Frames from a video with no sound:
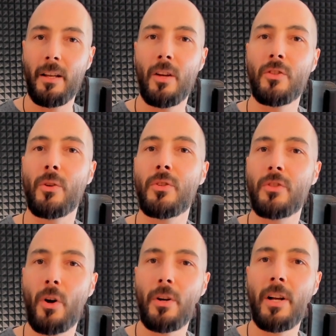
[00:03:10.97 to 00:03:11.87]
So
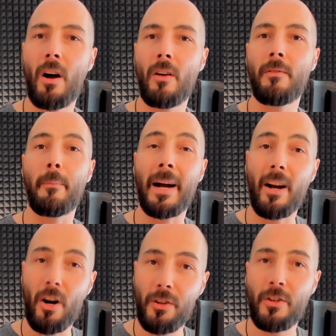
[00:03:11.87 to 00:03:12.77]
starting off by
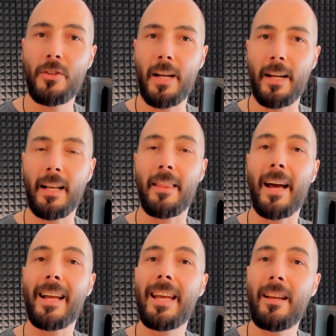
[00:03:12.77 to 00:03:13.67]
understanding
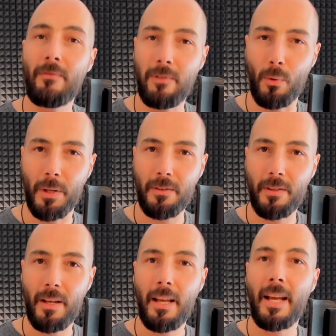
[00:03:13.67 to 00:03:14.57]
that
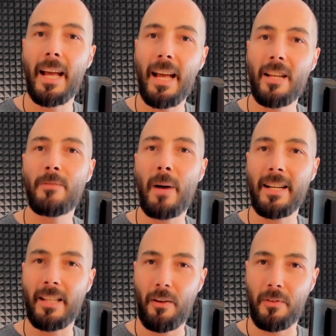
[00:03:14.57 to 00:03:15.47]
influence is by
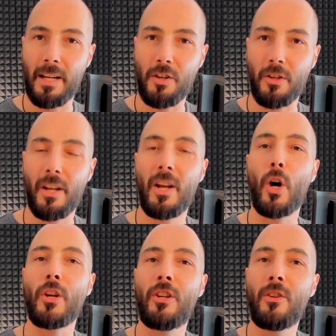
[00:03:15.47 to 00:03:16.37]
definition
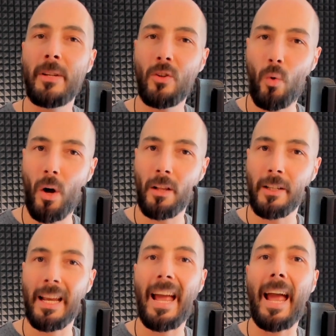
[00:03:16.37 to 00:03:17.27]
a human
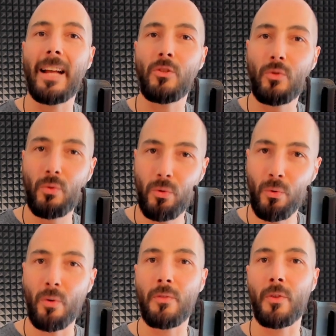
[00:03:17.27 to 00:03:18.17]
quality and
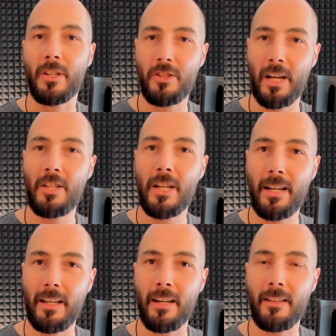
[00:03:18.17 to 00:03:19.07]
tool for exchanging
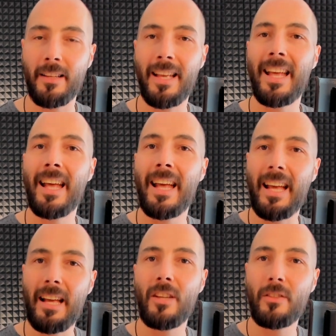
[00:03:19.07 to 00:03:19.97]
ideas
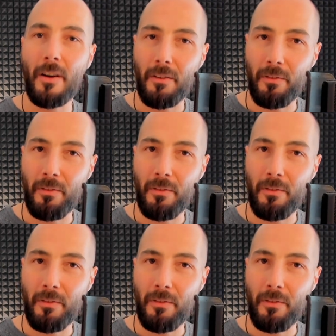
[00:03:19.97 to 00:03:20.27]
is